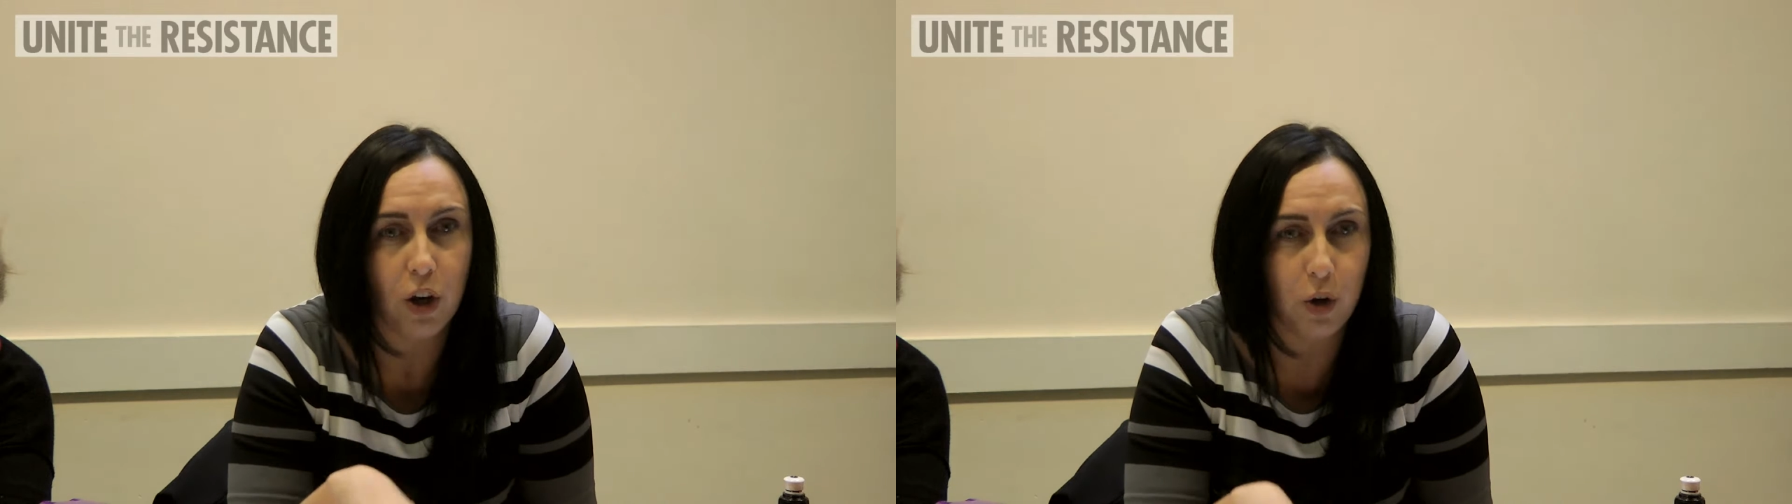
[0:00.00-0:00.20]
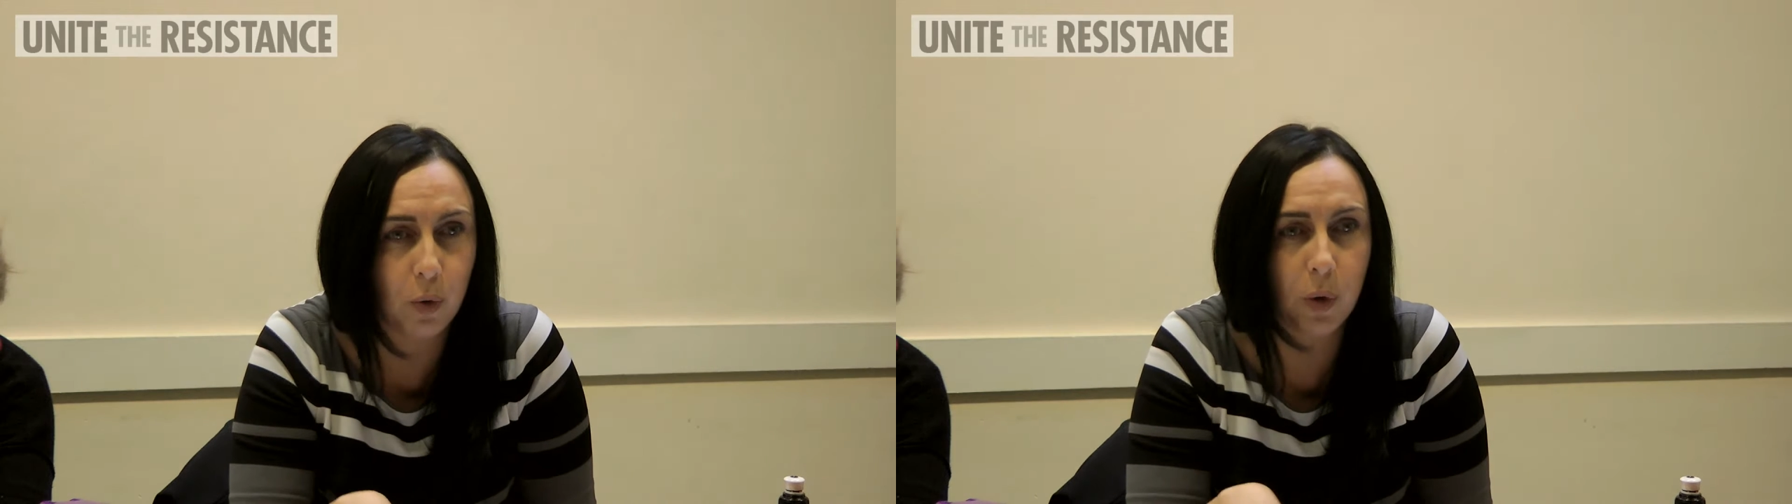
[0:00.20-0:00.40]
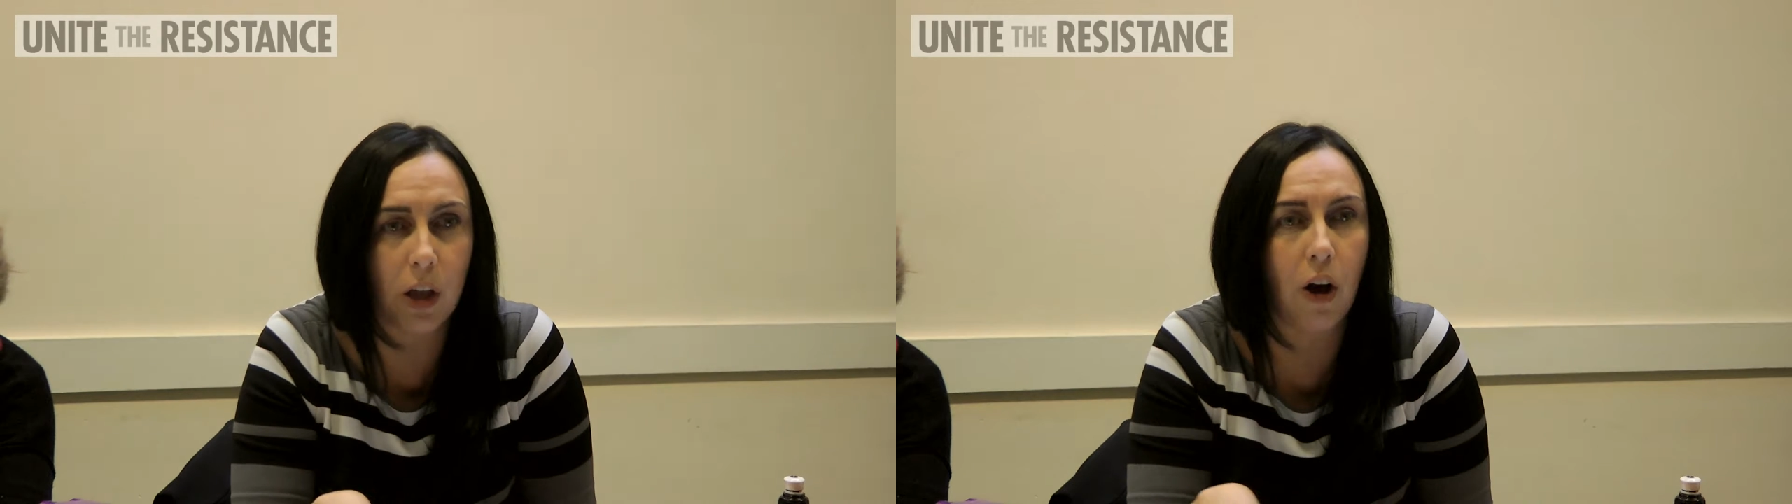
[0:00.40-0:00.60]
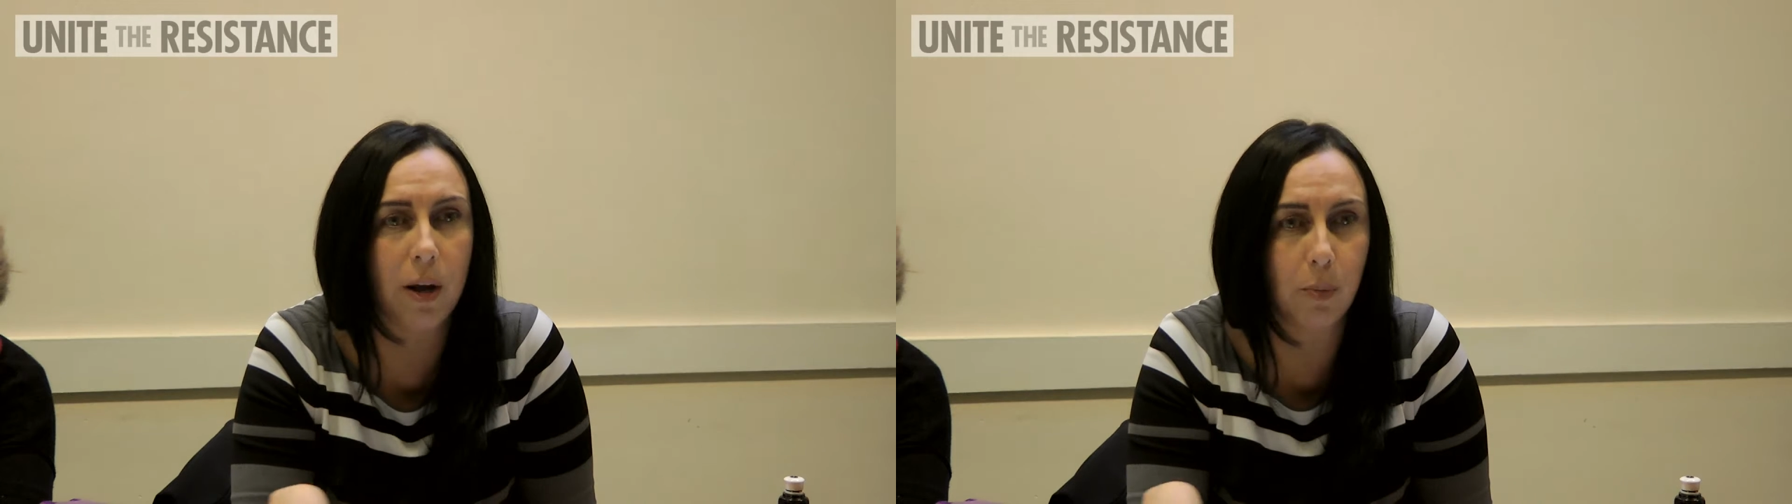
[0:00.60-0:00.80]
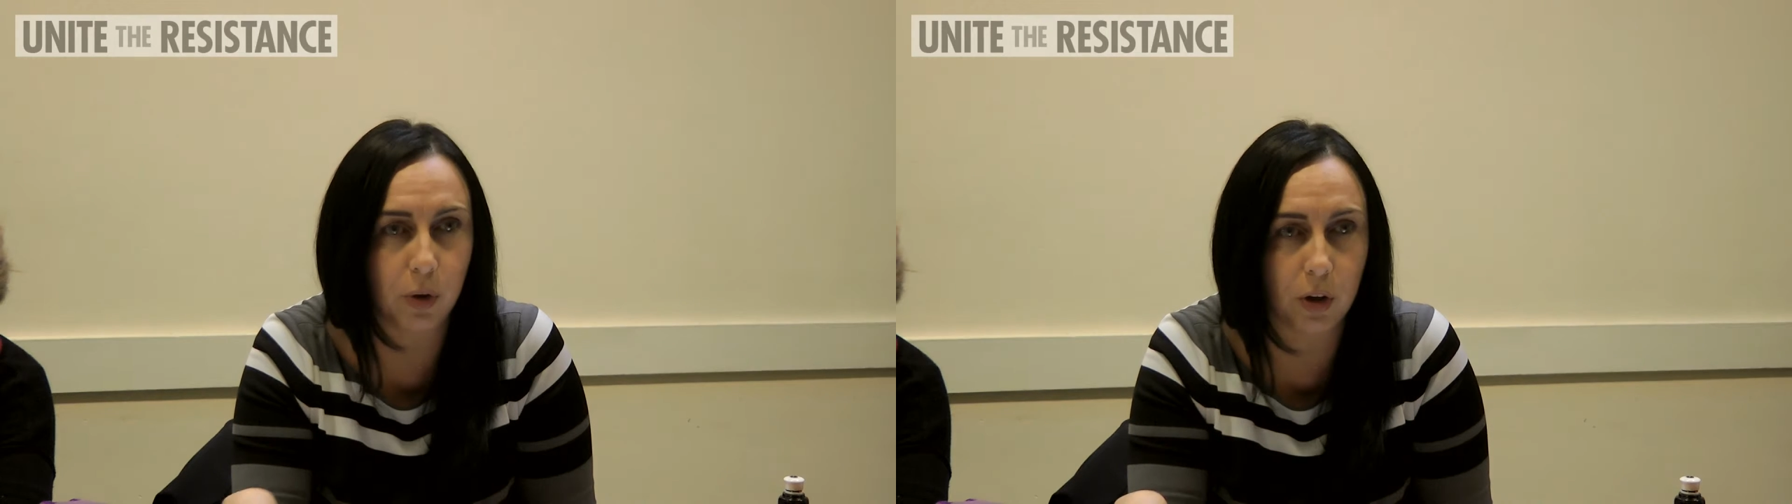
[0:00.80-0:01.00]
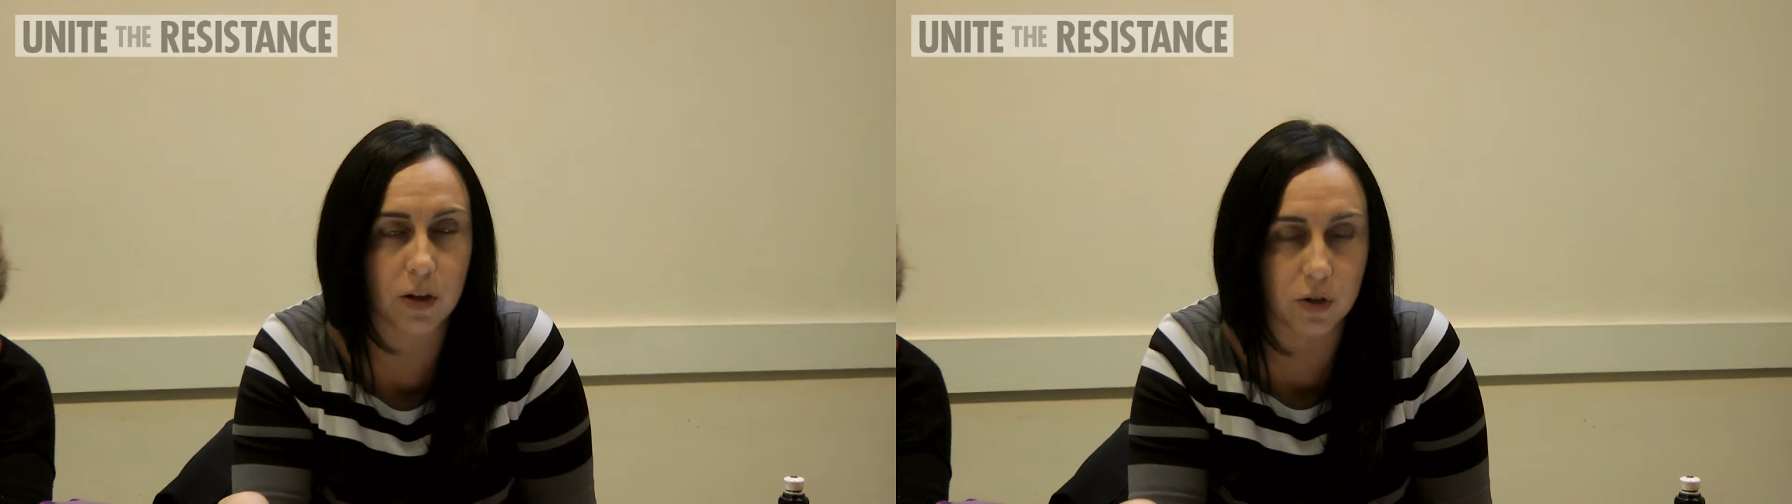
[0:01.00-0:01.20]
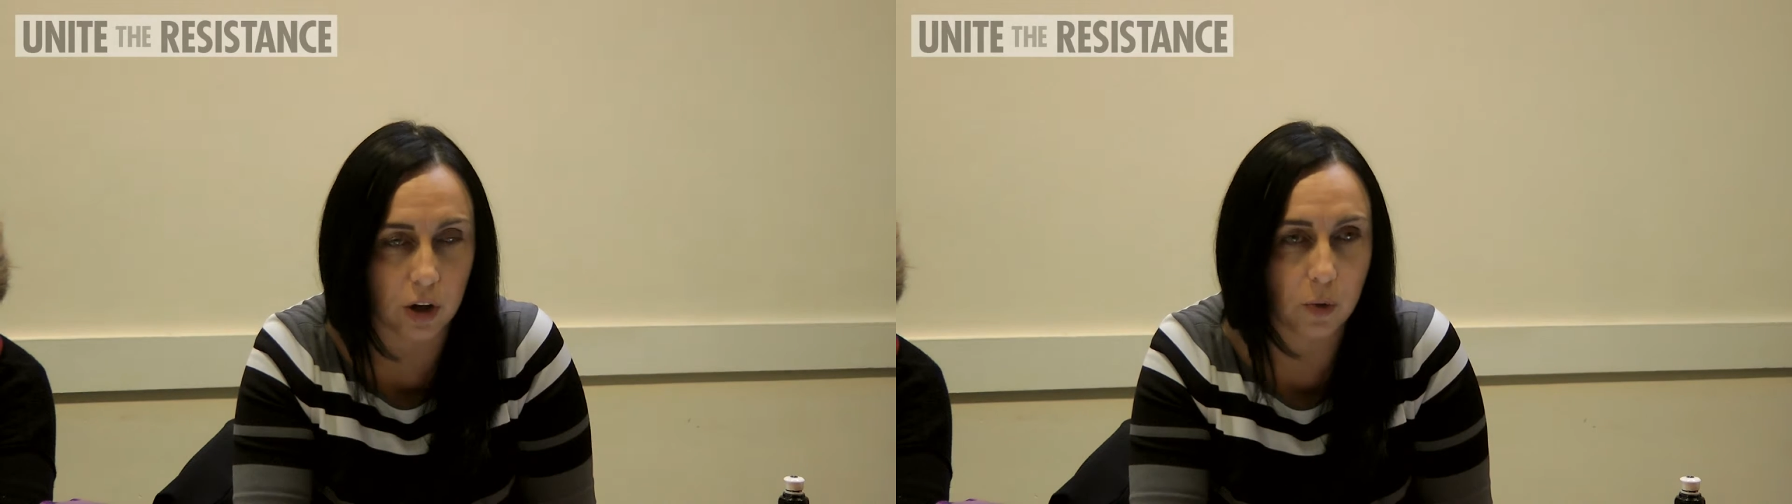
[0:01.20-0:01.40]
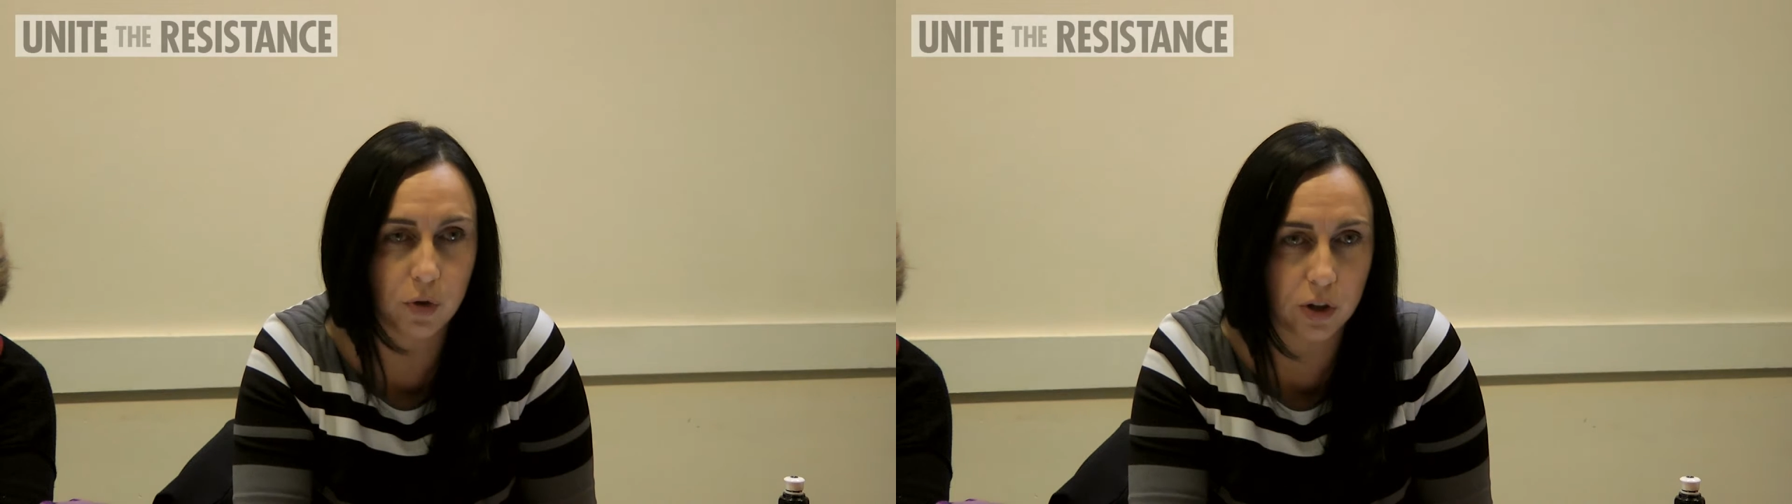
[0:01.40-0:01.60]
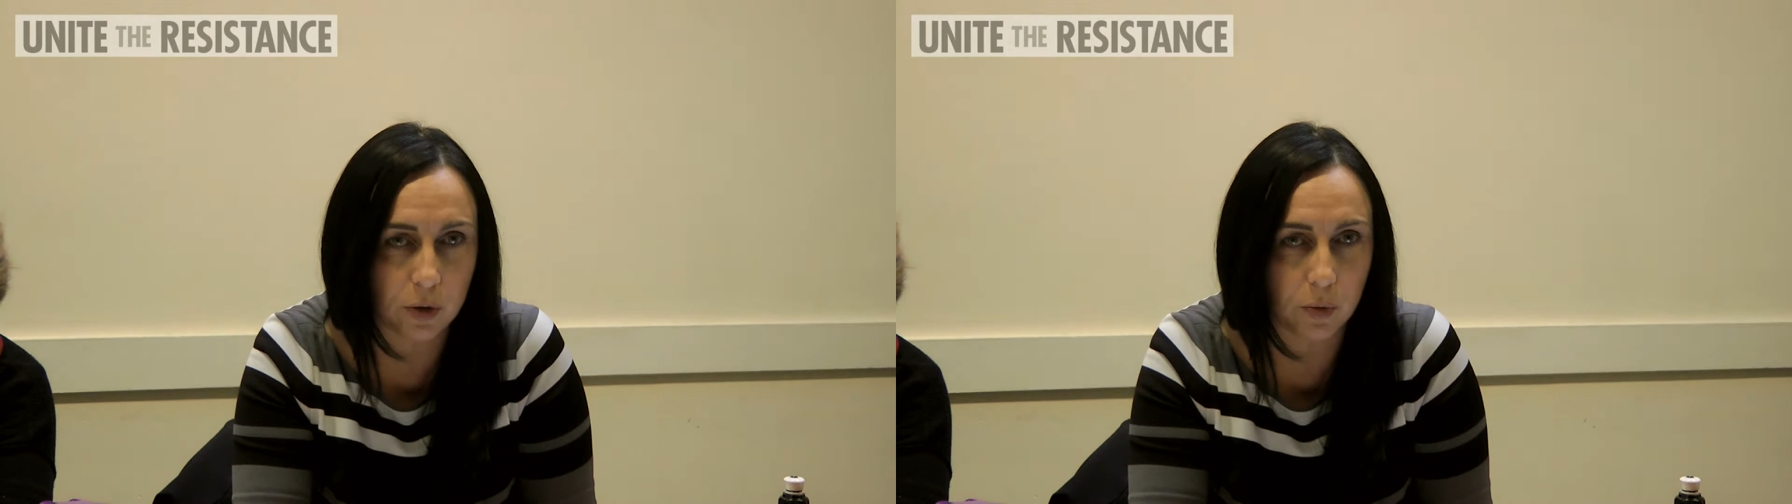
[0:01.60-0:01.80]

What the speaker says: who will our employers go to